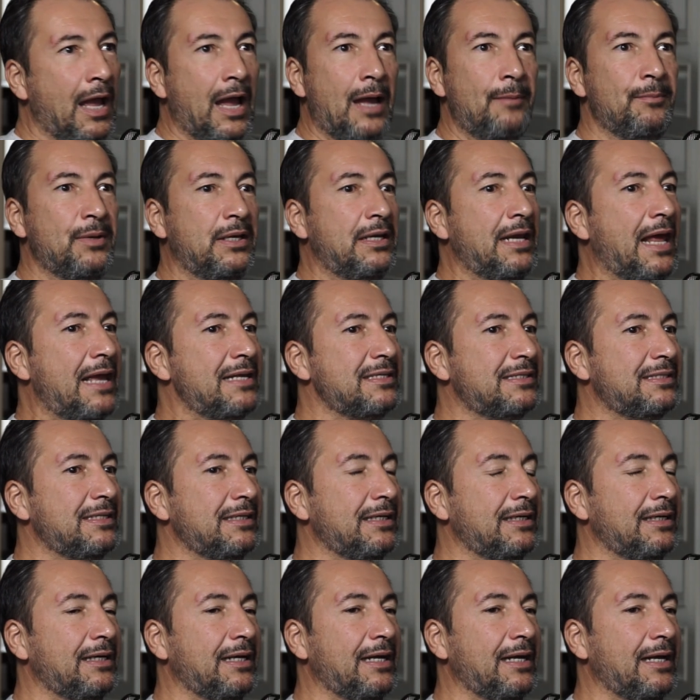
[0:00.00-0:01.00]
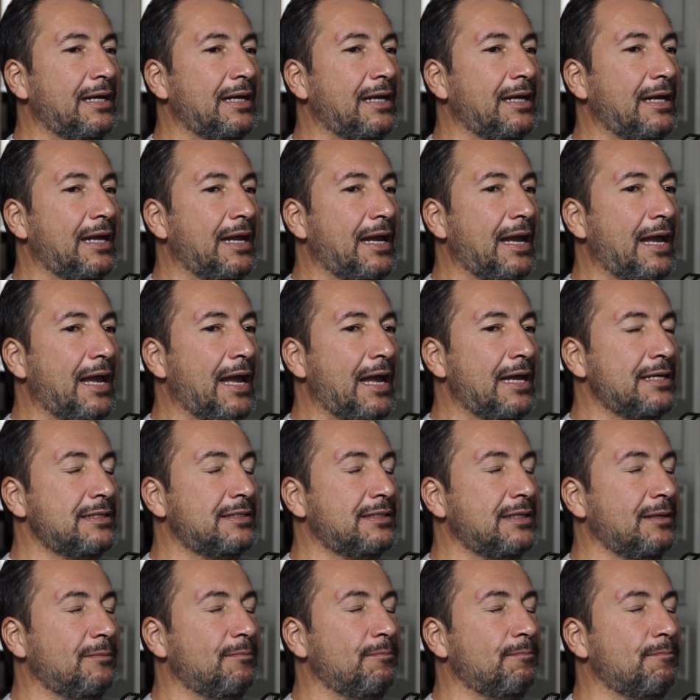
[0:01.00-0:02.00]
I mean, as
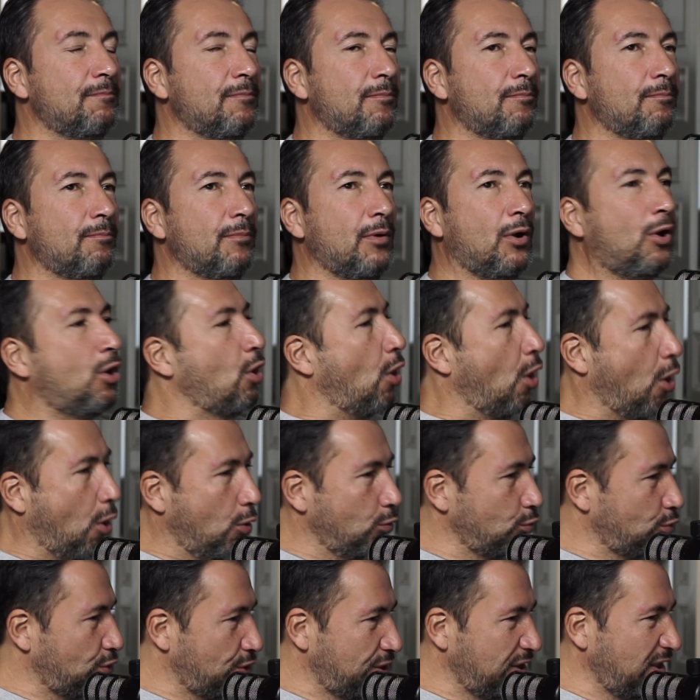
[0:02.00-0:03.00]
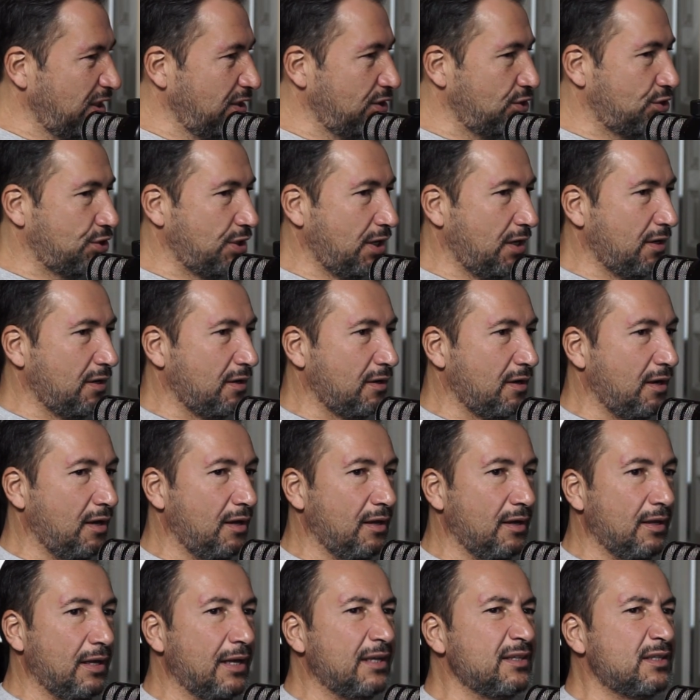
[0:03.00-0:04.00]
a coach in
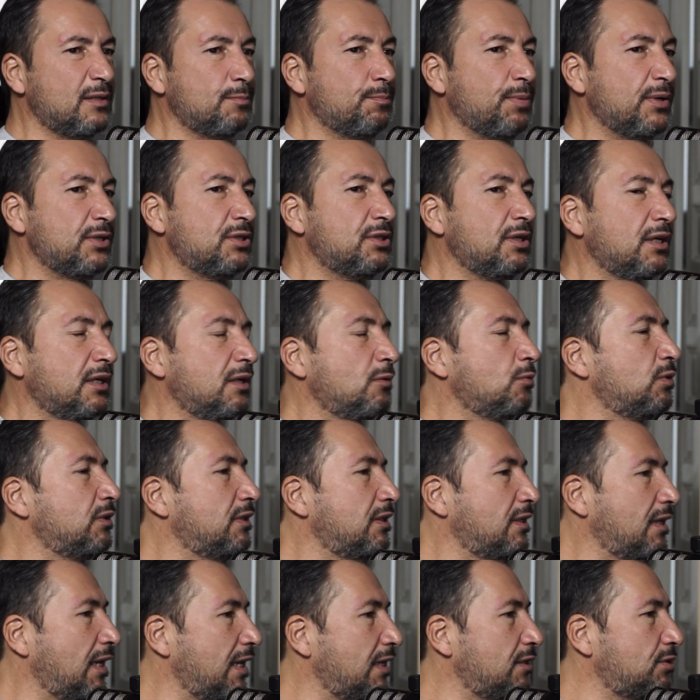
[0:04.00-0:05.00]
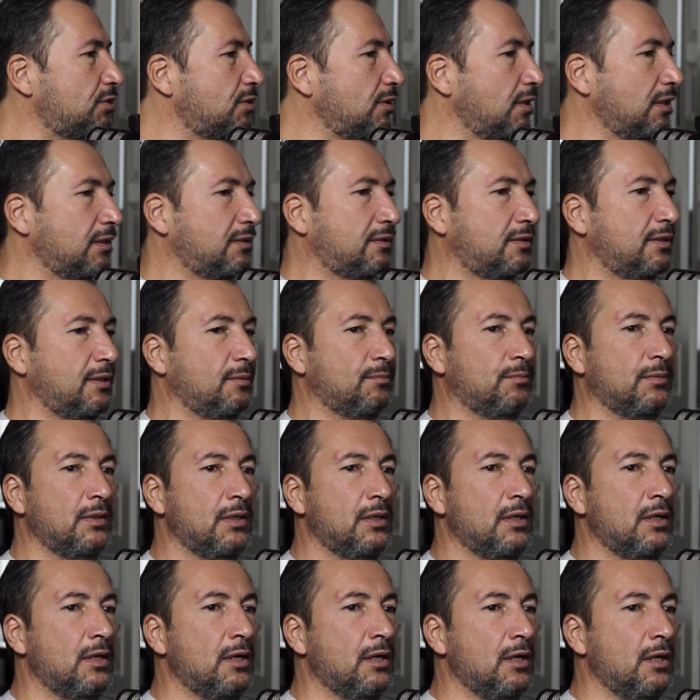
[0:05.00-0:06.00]
general, and especially with the national team,
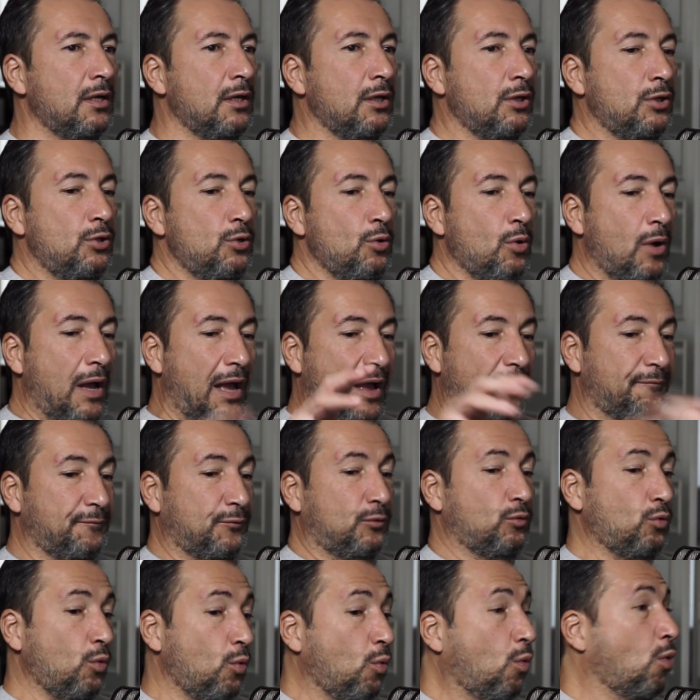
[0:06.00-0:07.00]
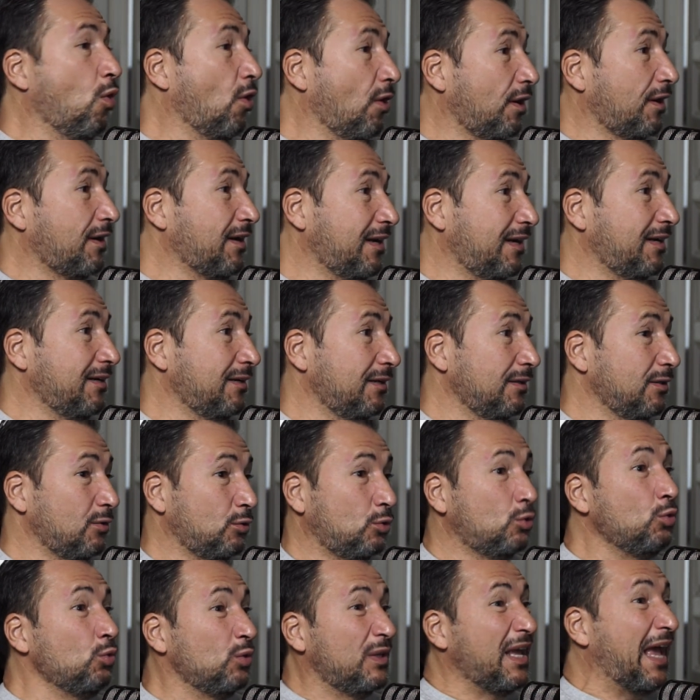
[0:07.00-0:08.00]
you have to work
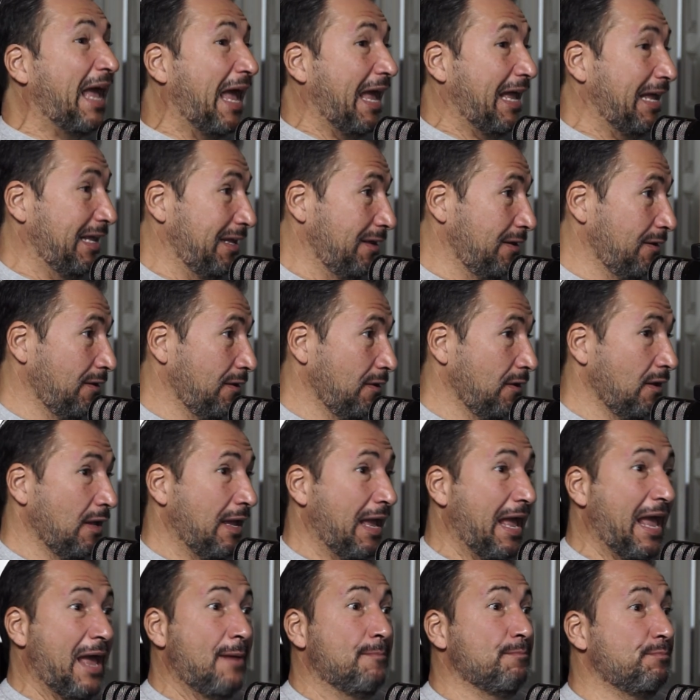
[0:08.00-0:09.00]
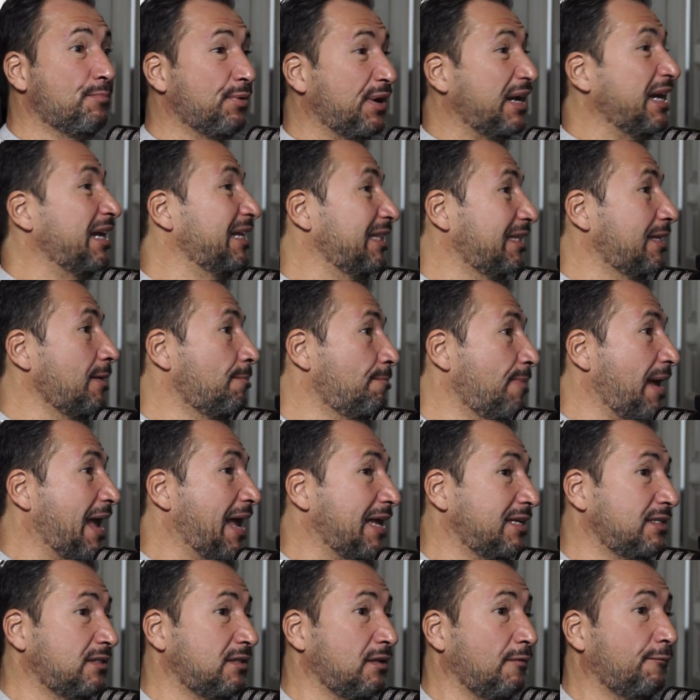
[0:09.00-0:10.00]
today and bring the
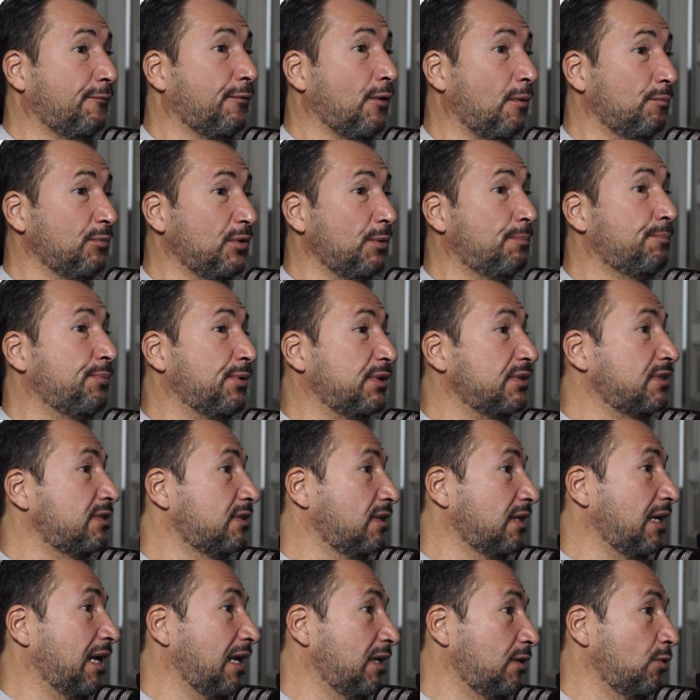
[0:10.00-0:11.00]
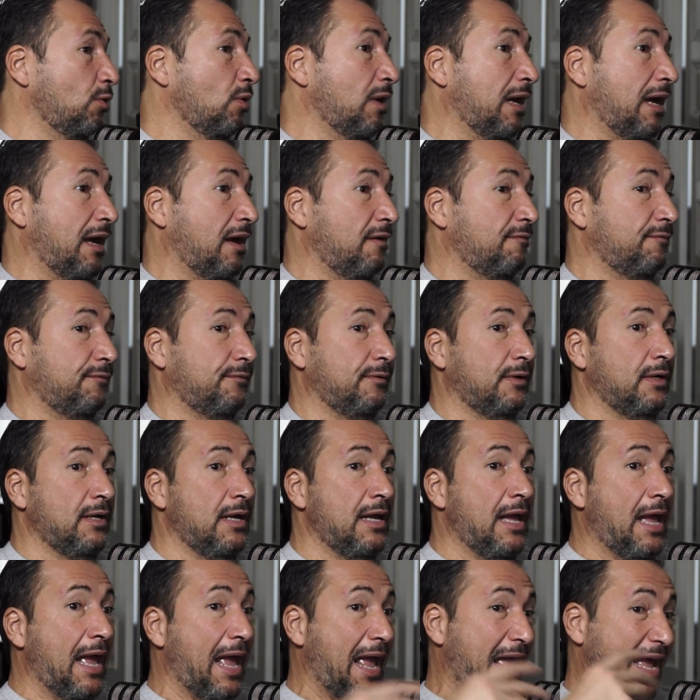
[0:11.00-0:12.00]
best from the personnel you have.
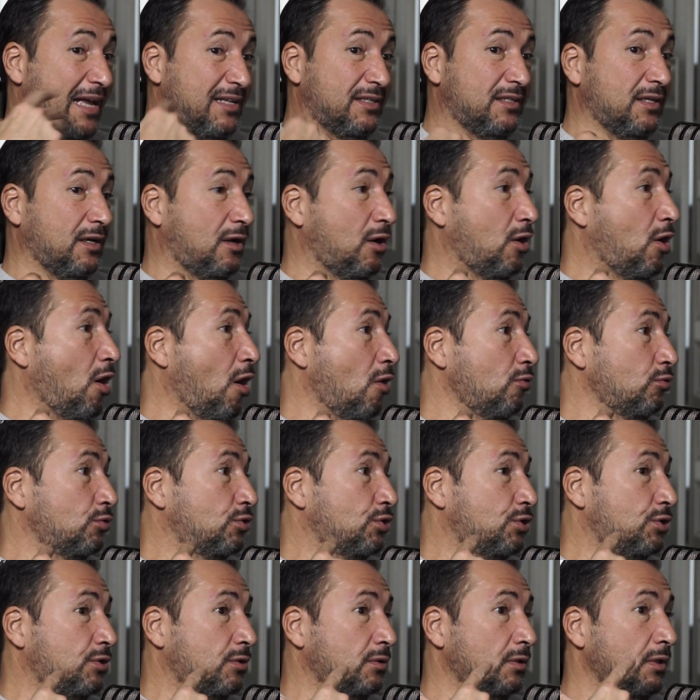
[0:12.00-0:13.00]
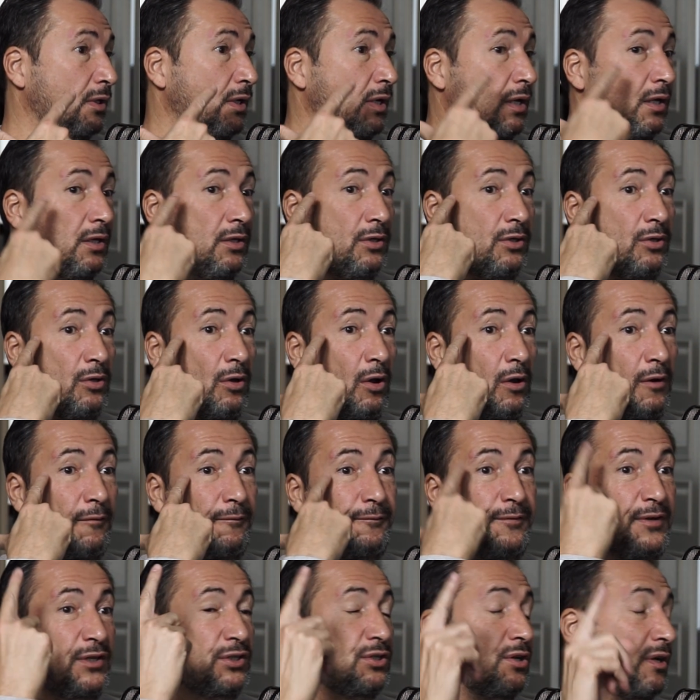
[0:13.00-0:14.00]
As a coach, your
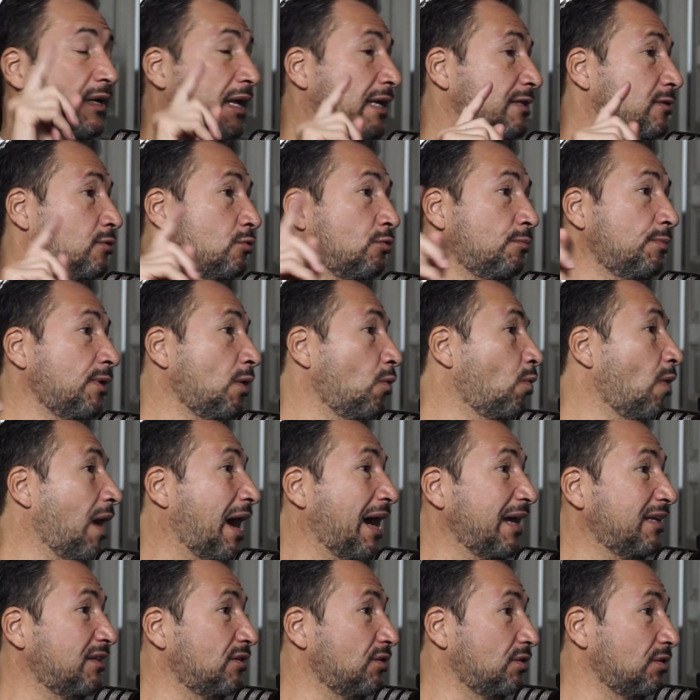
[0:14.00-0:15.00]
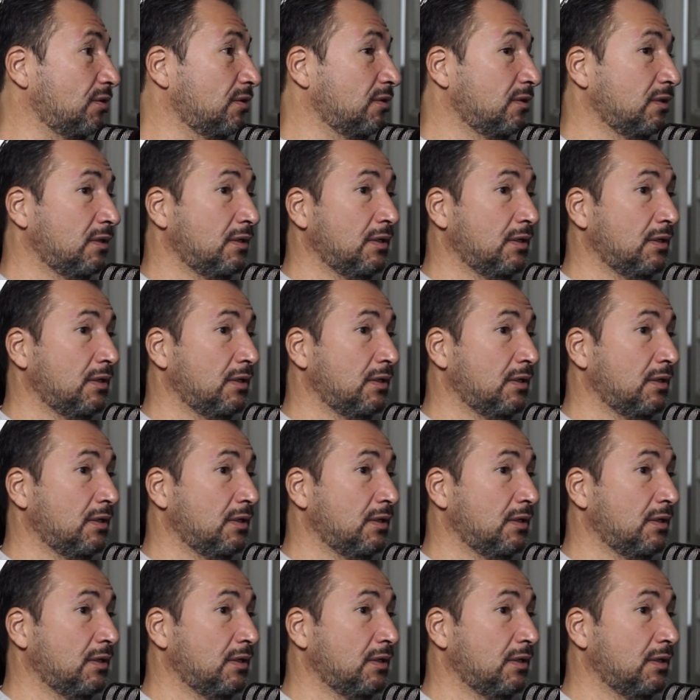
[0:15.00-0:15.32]
vision has to be wider.